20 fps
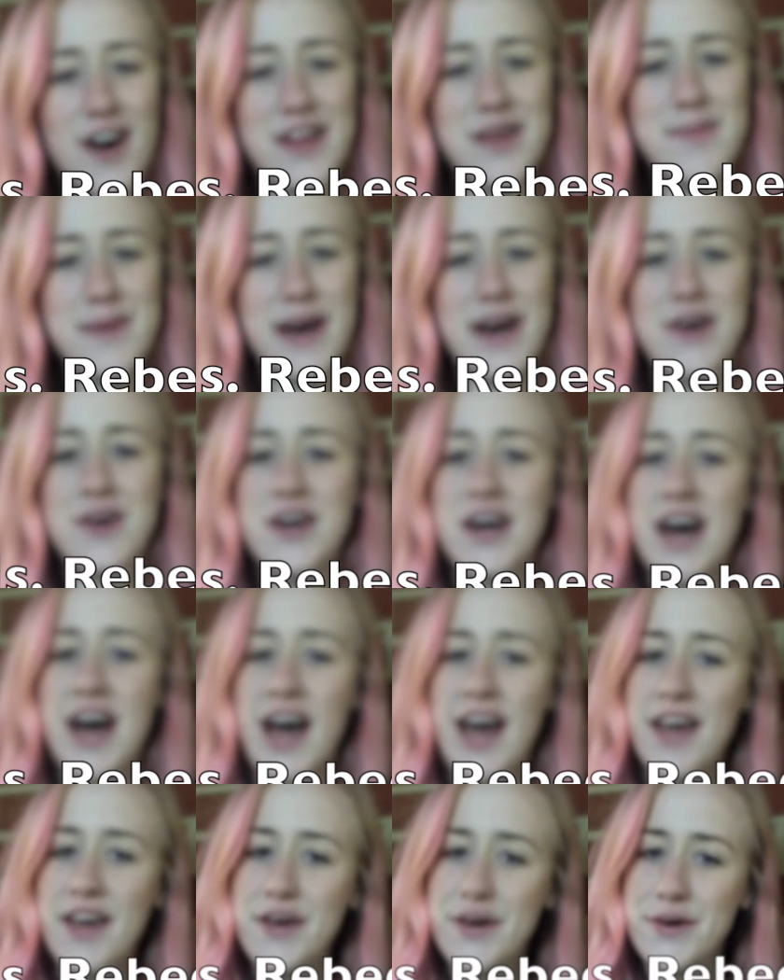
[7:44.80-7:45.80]
about
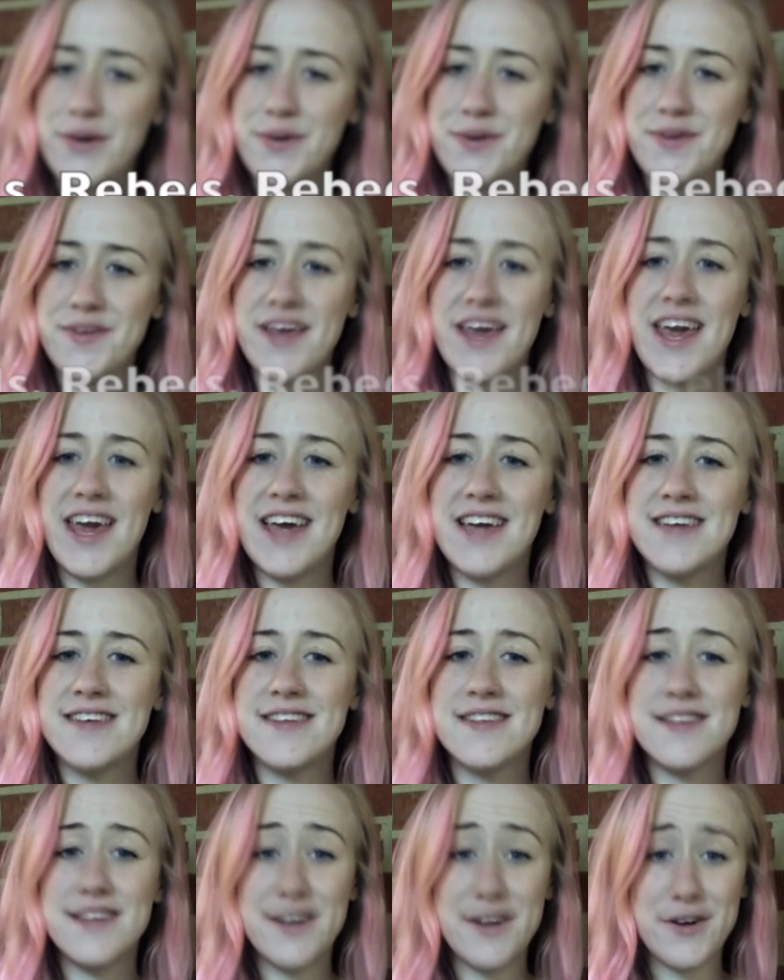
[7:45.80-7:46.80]
haikus and
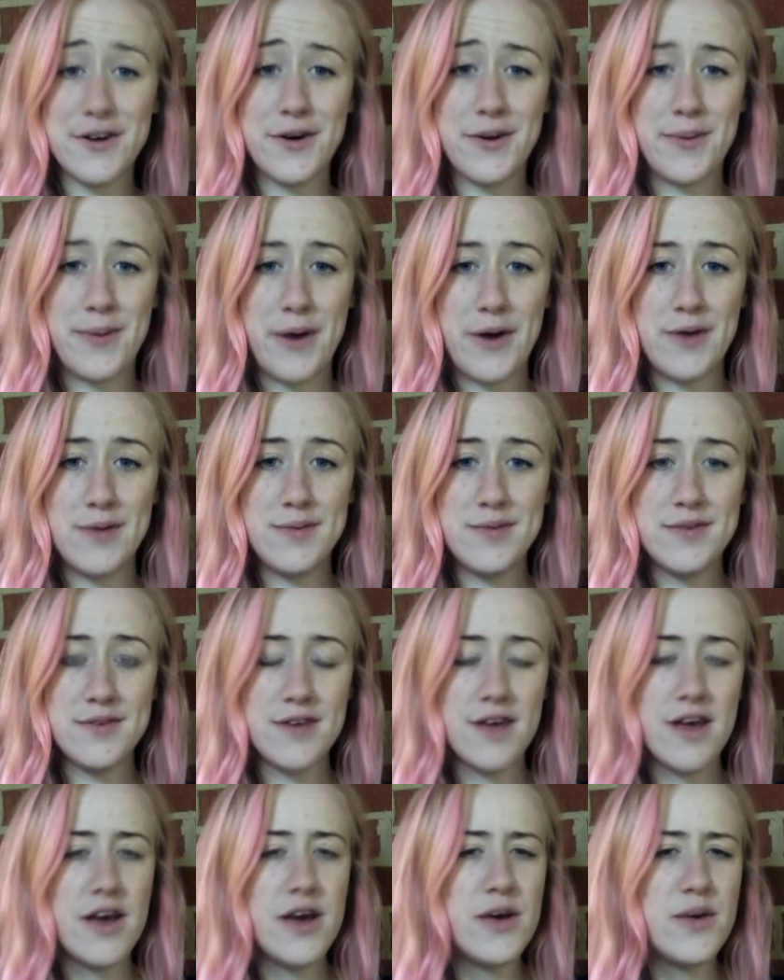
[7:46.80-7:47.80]
lyrical poems,
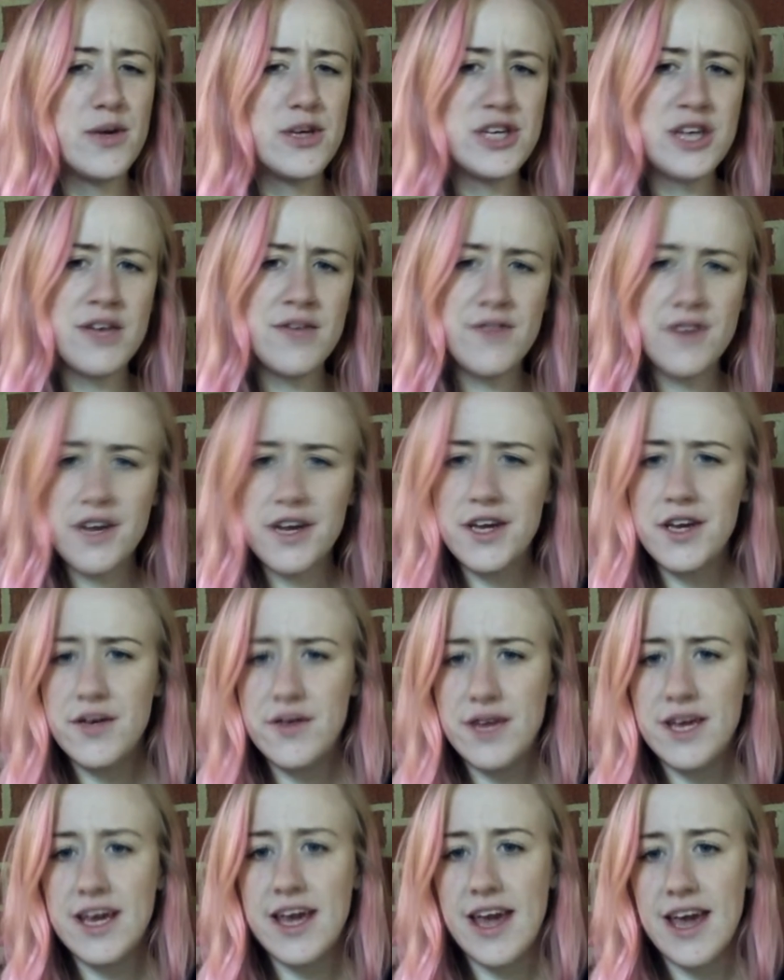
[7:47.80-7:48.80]
which have very
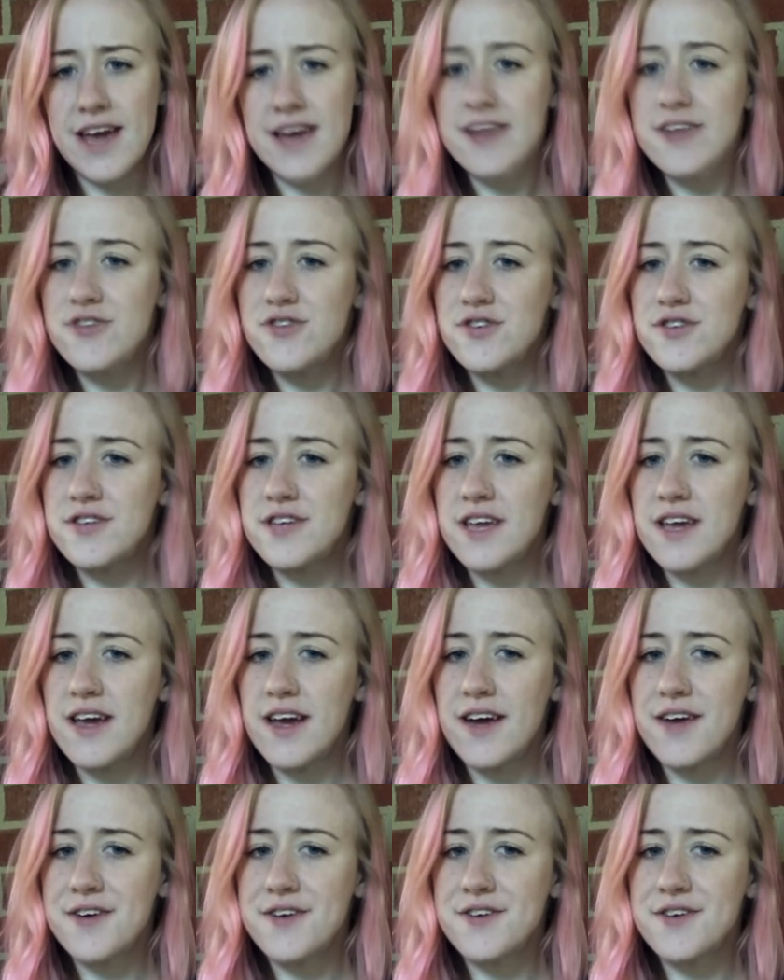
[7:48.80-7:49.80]
unique and interesting
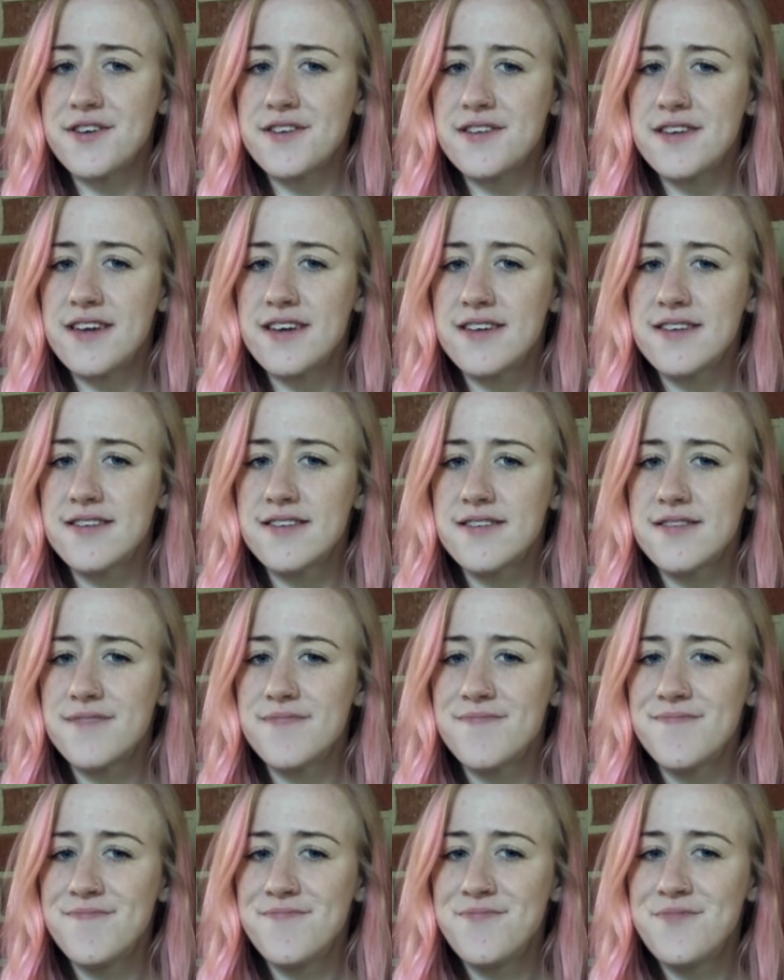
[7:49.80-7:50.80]
characteristics.
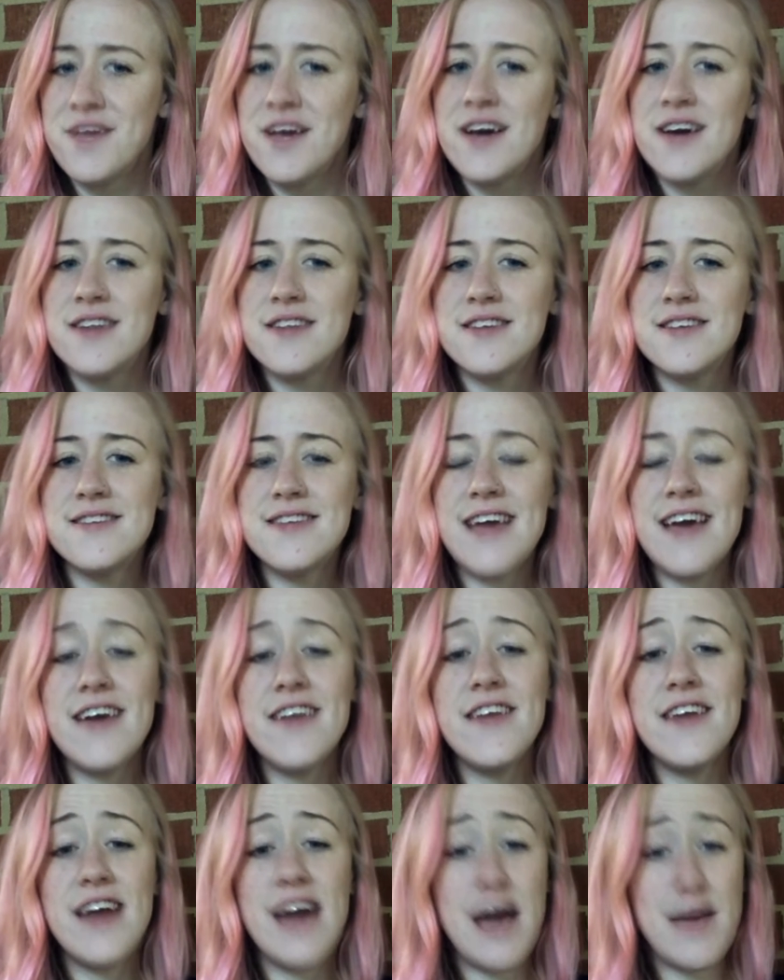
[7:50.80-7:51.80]
The style
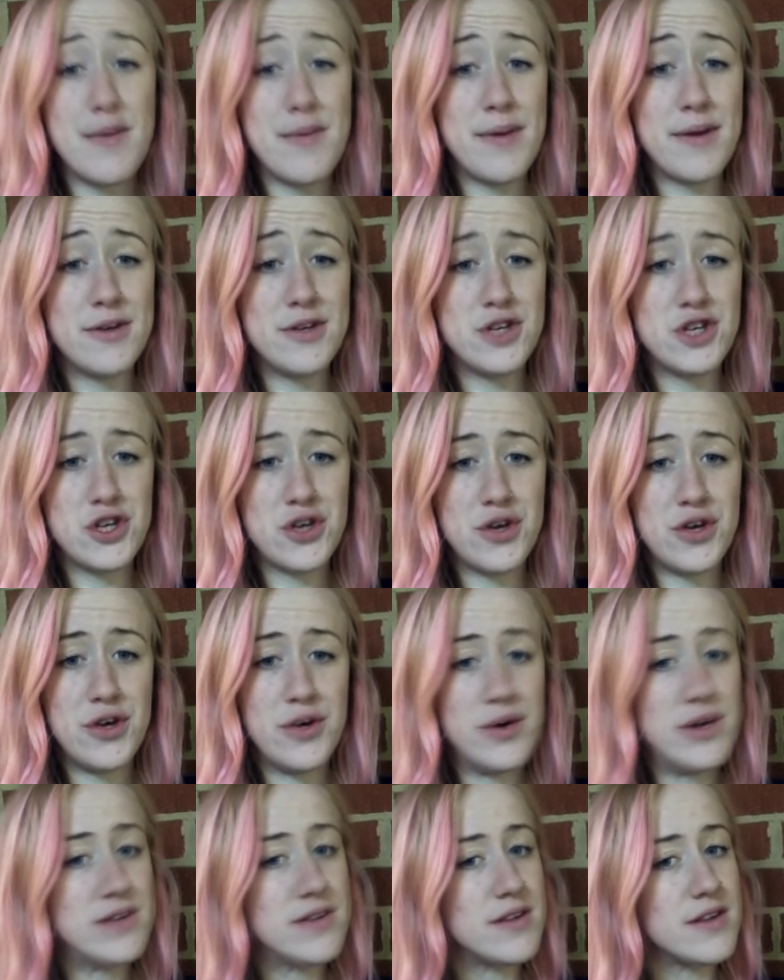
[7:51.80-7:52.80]
that I'm about to show
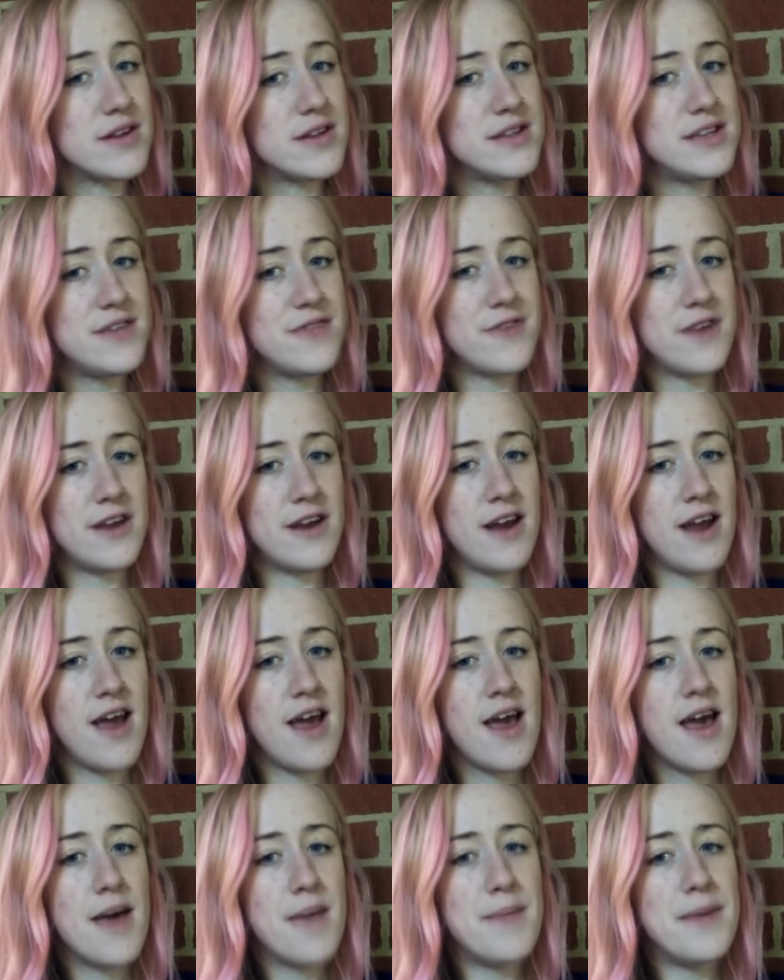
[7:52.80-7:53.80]
you is a little different
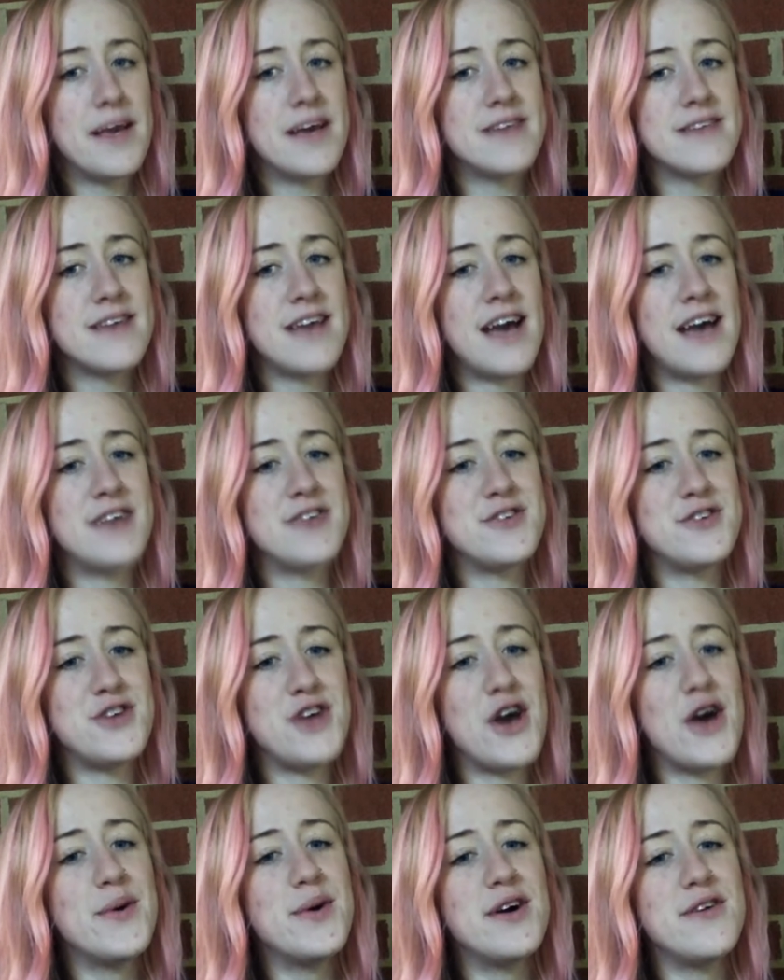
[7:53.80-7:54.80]
because it has
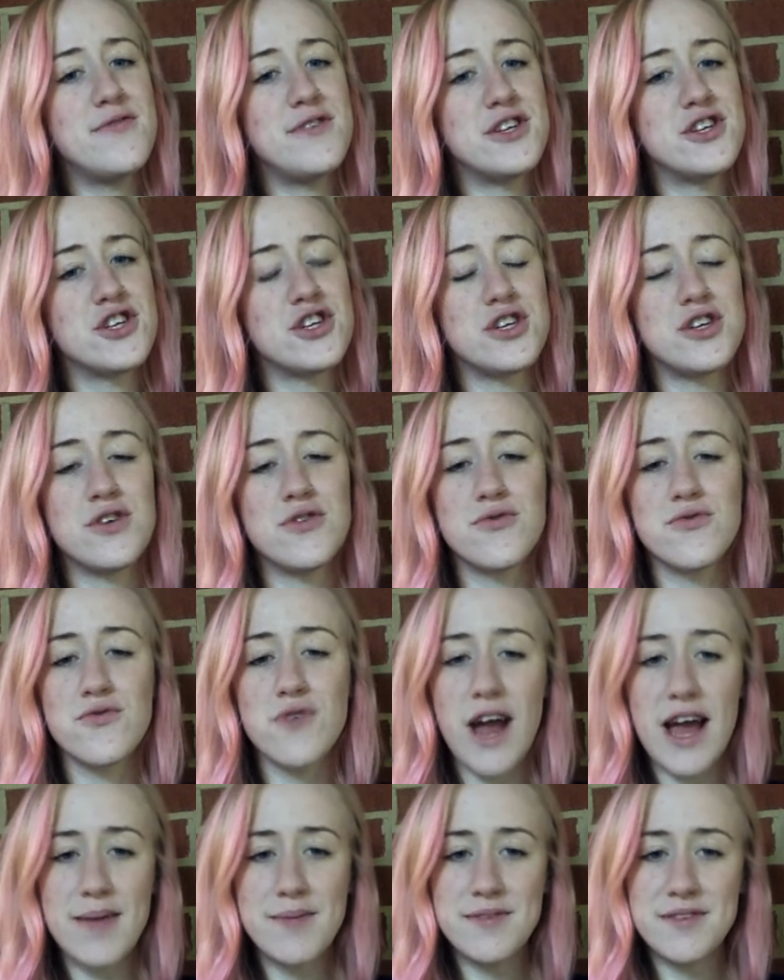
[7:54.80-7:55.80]
no official
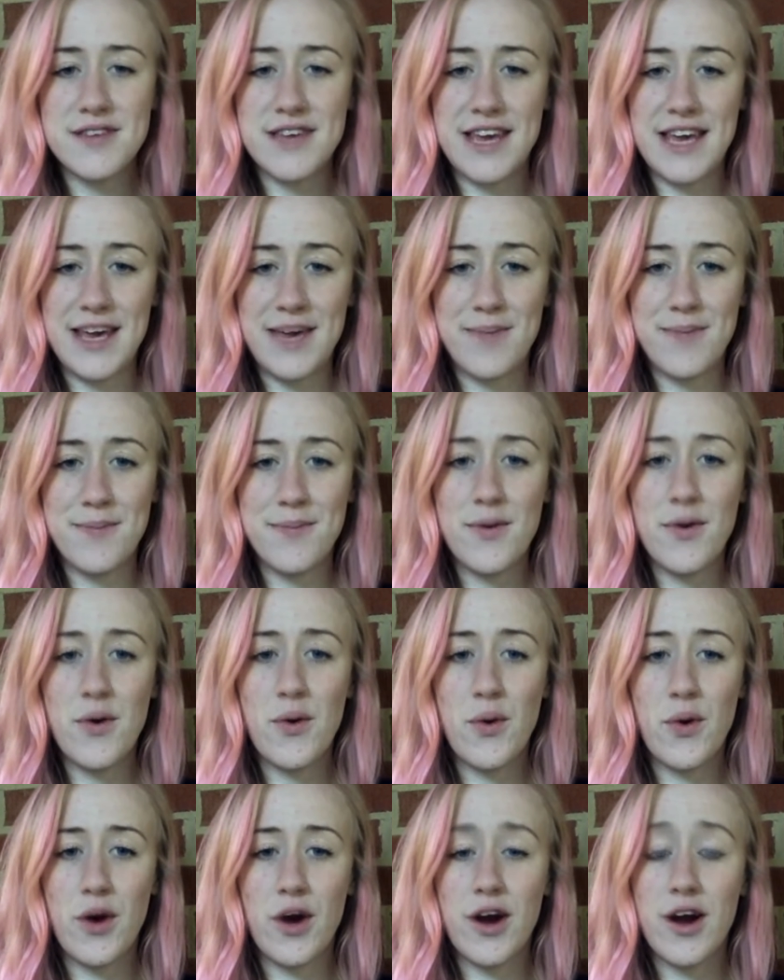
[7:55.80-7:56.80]
rhyme scheme
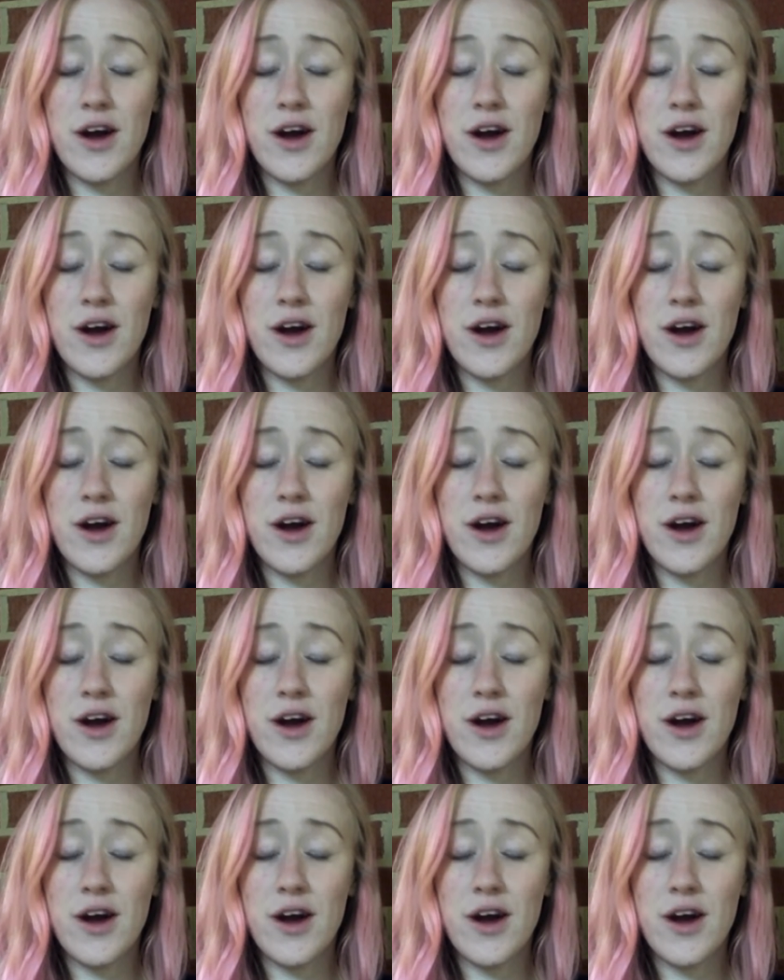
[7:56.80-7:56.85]
or